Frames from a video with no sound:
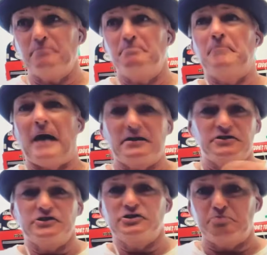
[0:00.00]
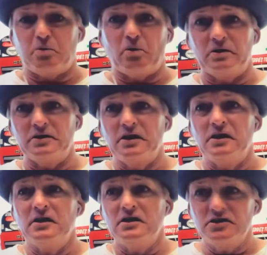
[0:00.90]
back to the sport
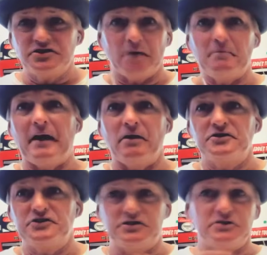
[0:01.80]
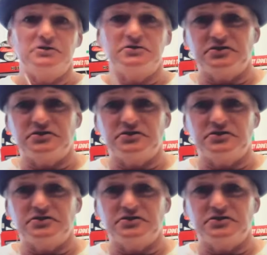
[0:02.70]
somehow to